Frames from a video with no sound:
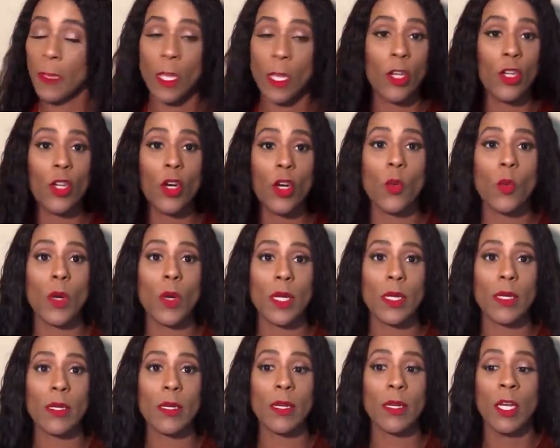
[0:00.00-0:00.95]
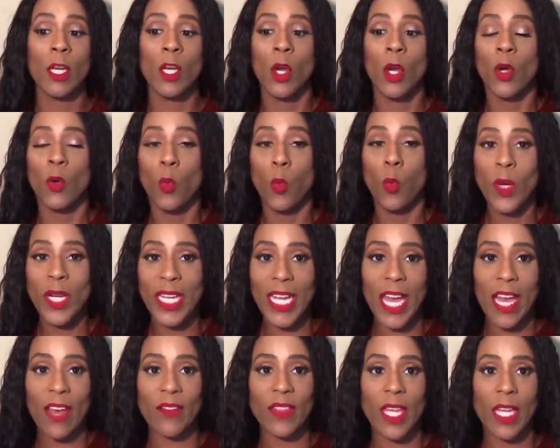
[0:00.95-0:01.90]
No one. We
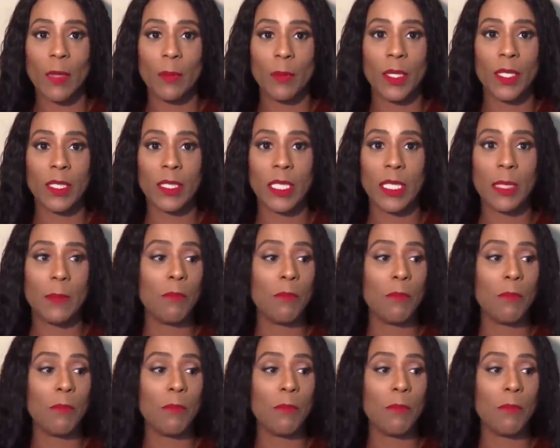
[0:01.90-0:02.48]
have that ability.